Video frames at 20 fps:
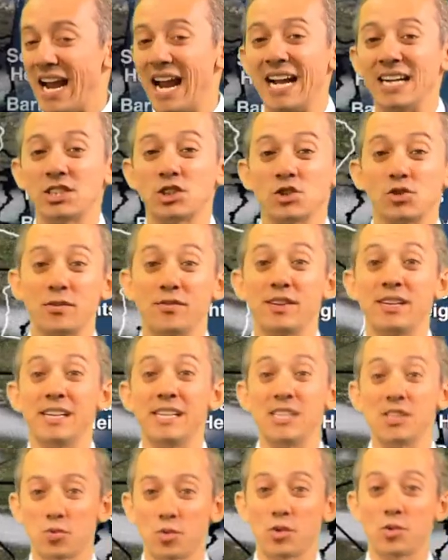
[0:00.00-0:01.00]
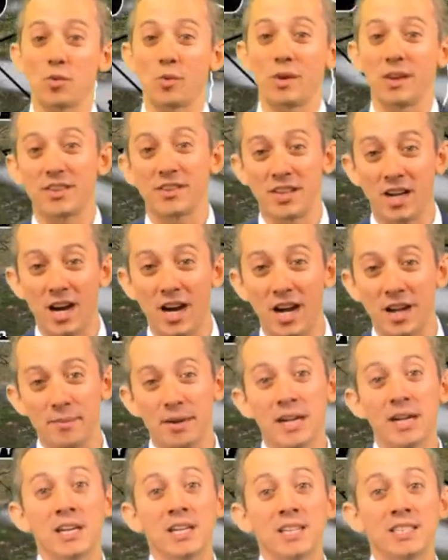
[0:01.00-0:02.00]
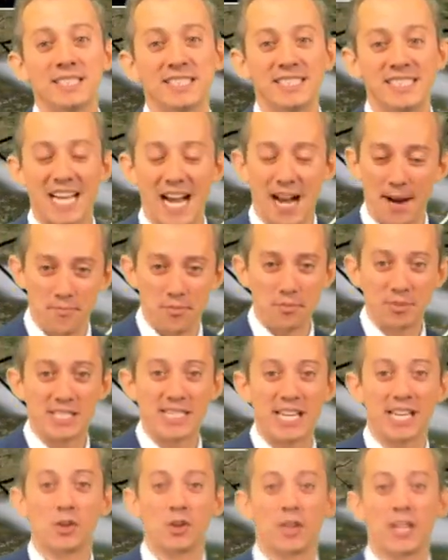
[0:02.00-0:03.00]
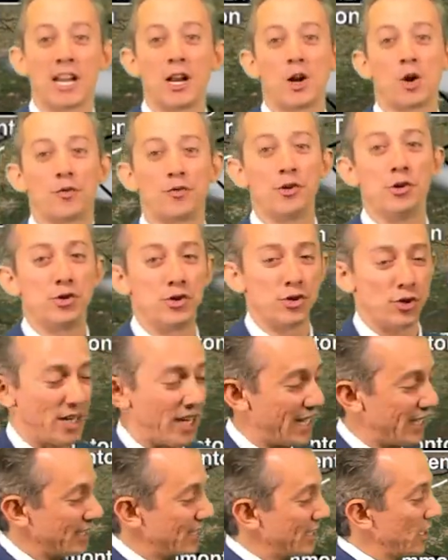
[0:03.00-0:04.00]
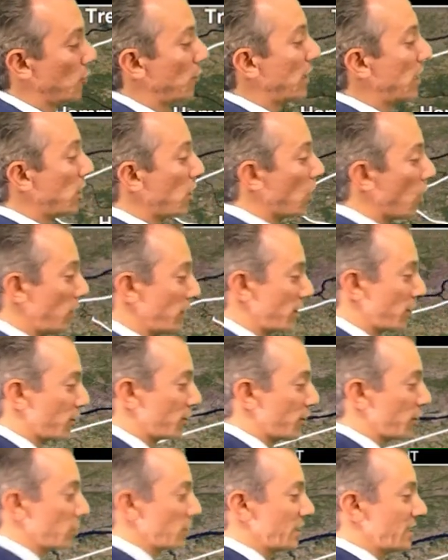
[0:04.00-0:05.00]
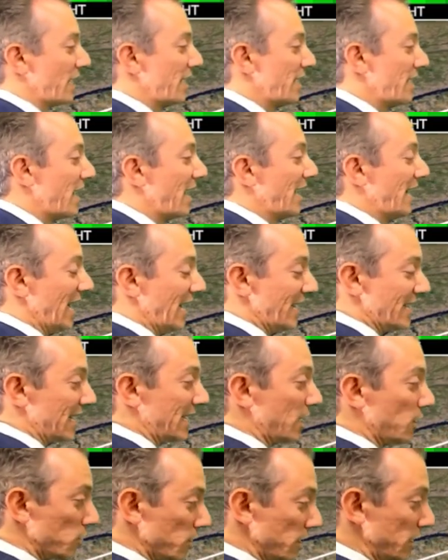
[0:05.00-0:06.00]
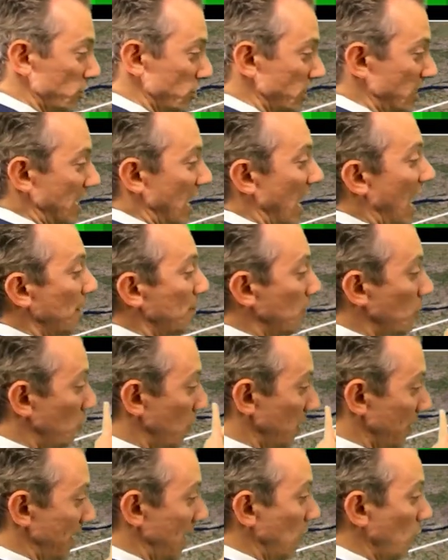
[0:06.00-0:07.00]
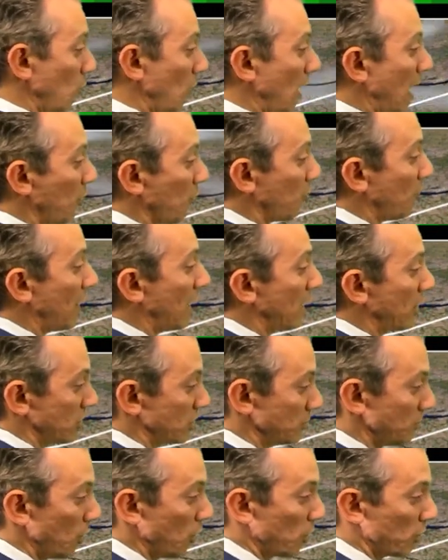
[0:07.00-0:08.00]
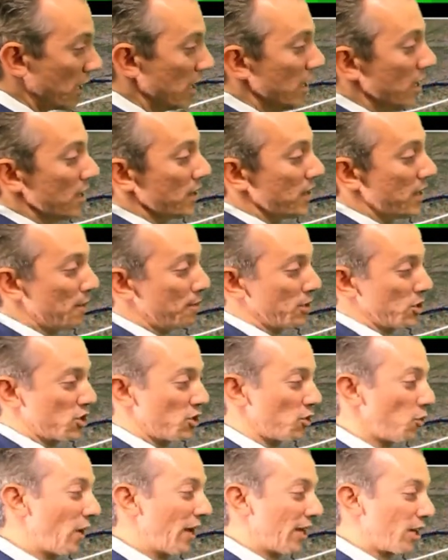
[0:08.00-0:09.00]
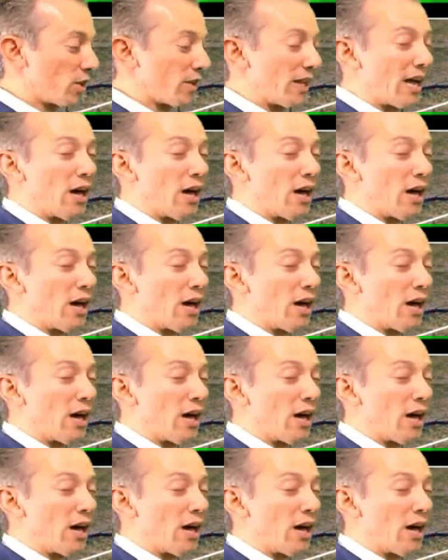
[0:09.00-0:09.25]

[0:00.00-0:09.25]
and has drifted eastward with time today. We take a look at our future cast here. We go into Thursday night. It's a clear sky, but with that wildfire smoke, not much in the way of